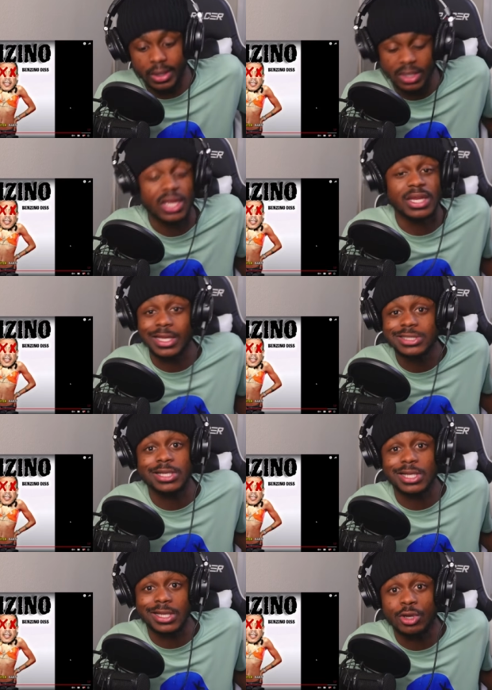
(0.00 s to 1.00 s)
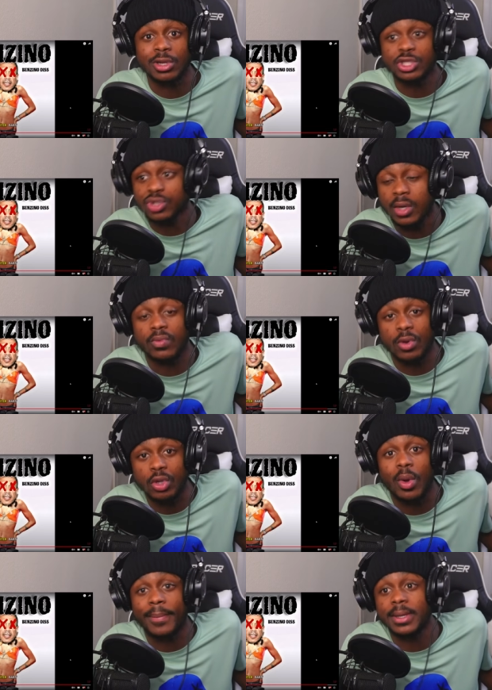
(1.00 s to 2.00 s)
This nigga literally trying to roll
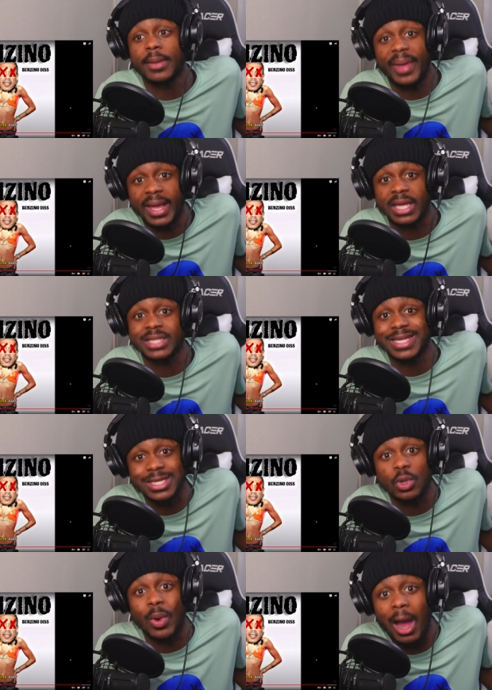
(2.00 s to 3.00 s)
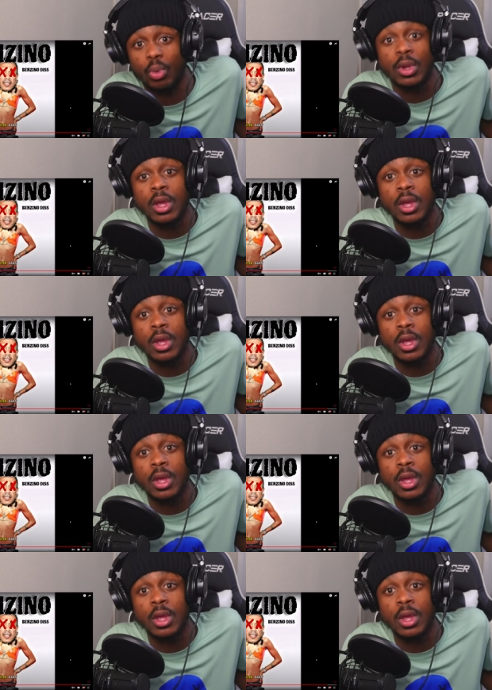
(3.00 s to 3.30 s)
you up in the pack and take you out.